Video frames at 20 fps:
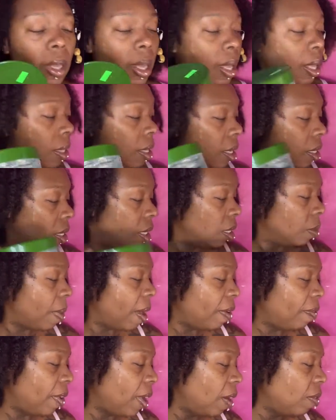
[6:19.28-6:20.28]
This is
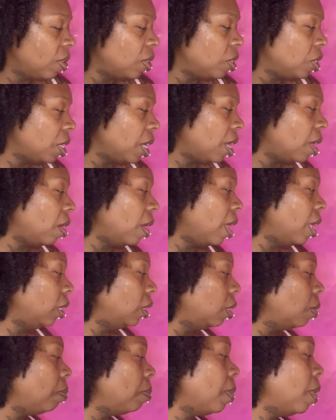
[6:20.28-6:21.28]
my favorite gel at
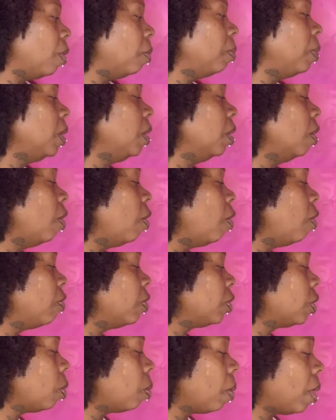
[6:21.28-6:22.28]
the moment over
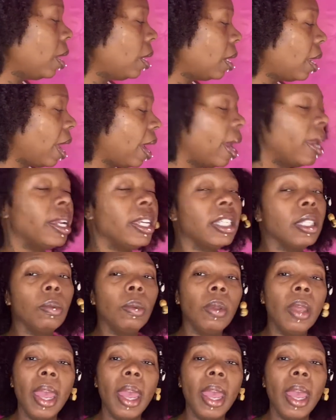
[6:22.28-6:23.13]
the Wetline,